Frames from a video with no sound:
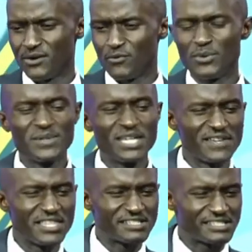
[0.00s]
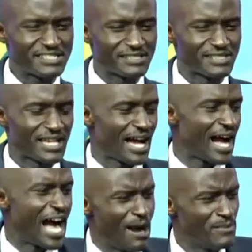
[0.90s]
We've been given this
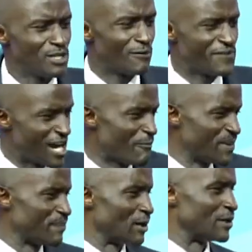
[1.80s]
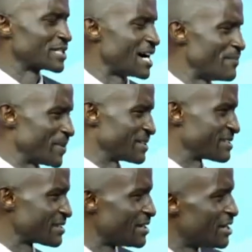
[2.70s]
army of young people on
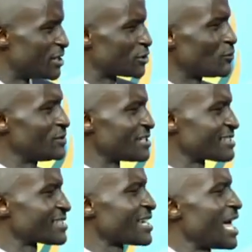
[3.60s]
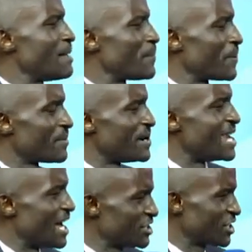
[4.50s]
campus to just help
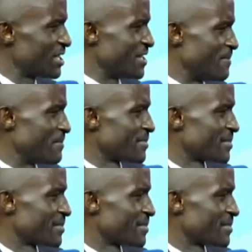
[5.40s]
nurture them.